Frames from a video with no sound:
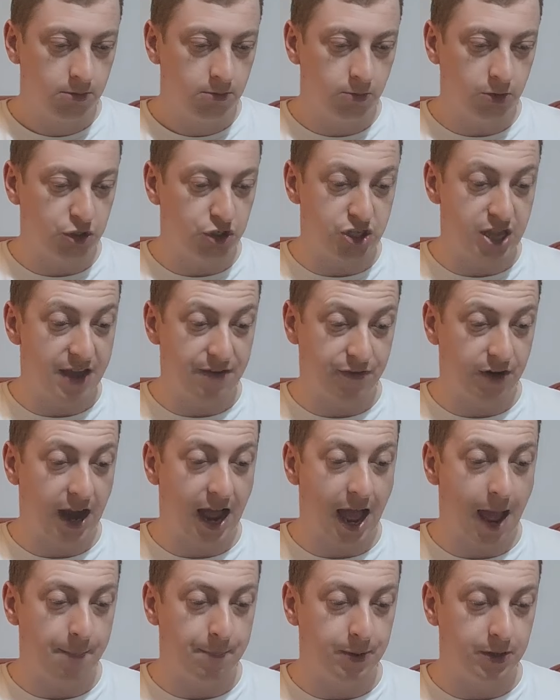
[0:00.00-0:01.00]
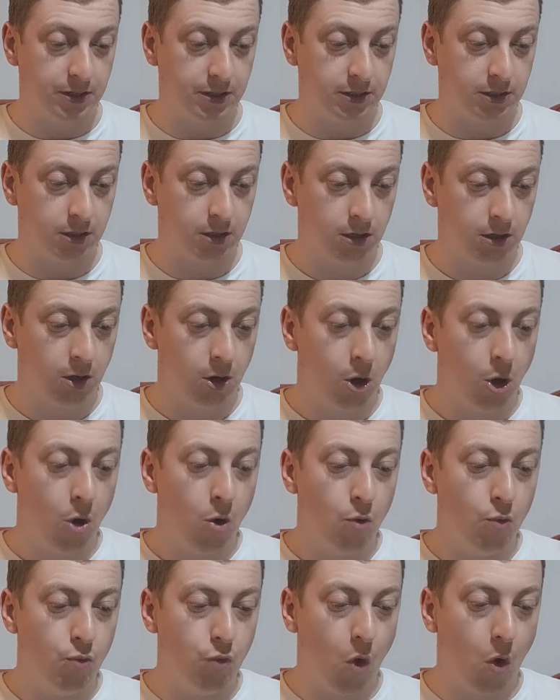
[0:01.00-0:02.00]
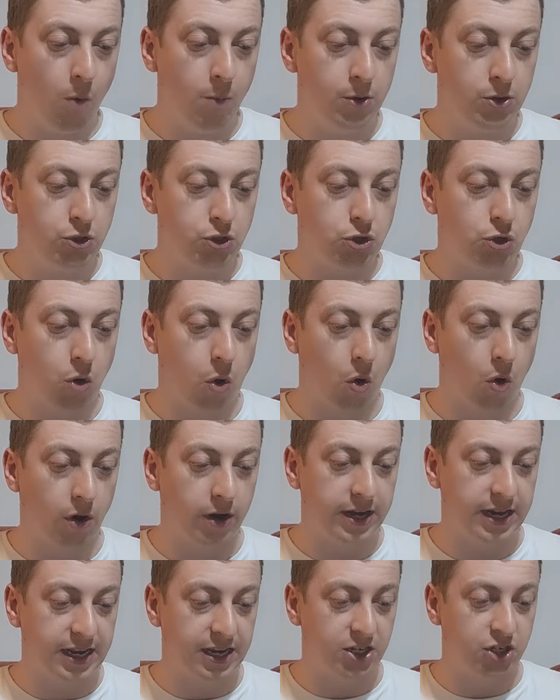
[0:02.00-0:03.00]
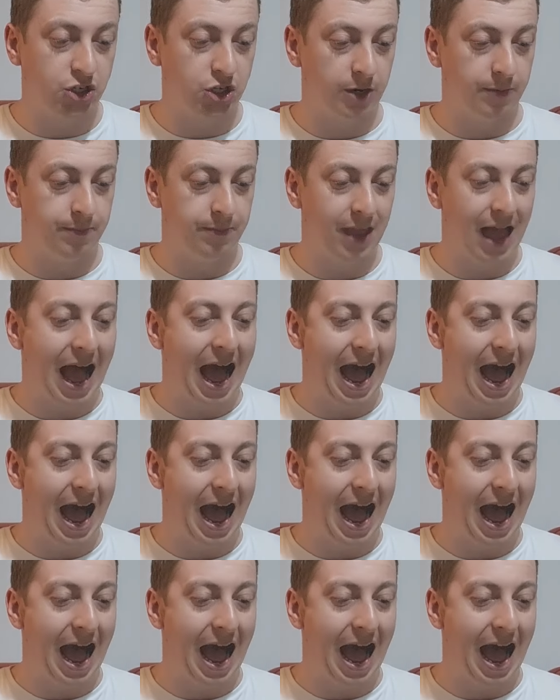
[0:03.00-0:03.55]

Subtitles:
which never happened. Roman's coronation